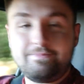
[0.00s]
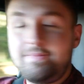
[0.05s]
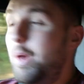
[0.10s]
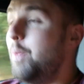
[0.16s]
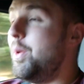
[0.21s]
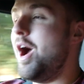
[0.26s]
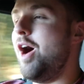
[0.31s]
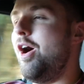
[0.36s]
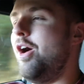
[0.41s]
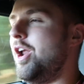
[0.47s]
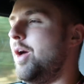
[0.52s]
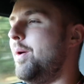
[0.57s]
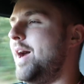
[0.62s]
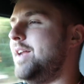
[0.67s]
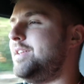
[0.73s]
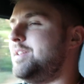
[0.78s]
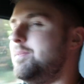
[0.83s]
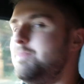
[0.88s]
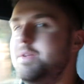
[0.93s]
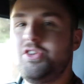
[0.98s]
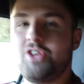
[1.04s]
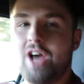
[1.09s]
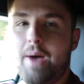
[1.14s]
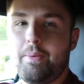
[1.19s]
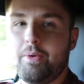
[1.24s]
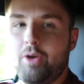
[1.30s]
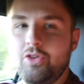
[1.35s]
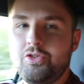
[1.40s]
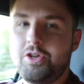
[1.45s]
we are on our way to Simply Jap.
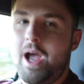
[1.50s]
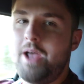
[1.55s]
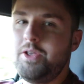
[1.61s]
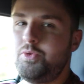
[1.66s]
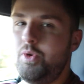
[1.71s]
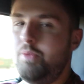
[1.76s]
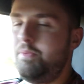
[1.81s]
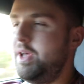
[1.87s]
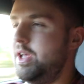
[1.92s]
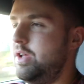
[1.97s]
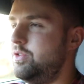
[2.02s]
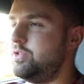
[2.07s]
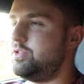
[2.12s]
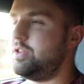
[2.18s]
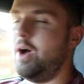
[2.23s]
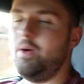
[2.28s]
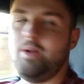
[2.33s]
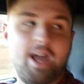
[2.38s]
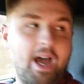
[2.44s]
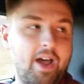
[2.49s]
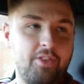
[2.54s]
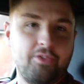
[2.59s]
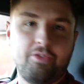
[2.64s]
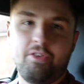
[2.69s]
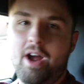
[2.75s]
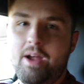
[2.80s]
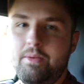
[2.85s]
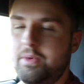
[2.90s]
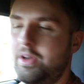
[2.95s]
I've got James with me, who's totally out of the
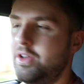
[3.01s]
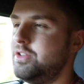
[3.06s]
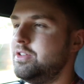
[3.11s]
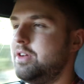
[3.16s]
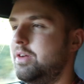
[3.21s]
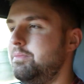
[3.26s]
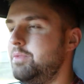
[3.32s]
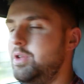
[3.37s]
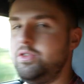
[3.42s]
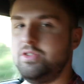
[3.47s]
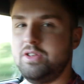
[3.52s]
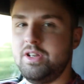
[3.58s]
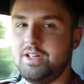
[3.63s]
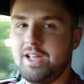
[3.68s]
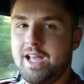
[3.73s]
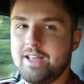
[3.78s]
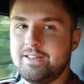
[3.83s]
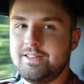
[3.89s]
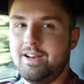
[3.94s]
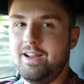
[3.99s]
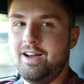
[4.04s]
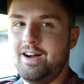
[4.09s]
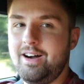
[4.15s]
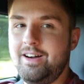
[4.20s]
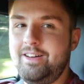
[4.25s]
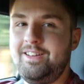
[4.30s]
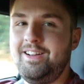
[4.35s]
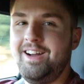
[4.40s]
frame because I've been using a DSLR